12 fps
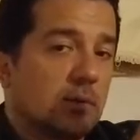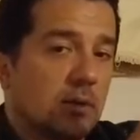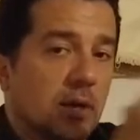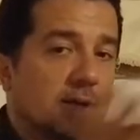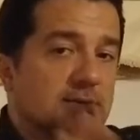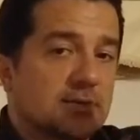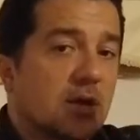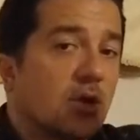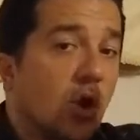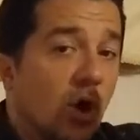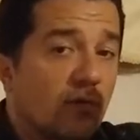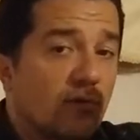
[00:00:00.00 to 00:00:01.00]
extend
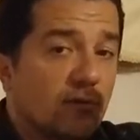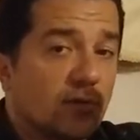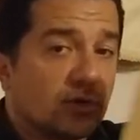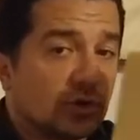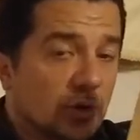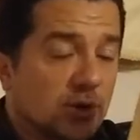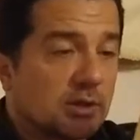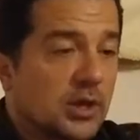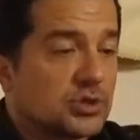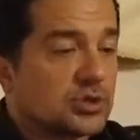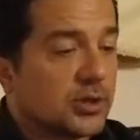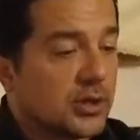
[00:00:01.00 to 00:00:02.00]
off of it to
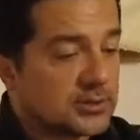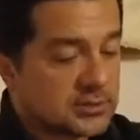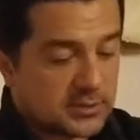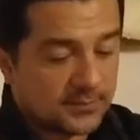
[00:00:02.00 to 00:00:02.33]
attach things.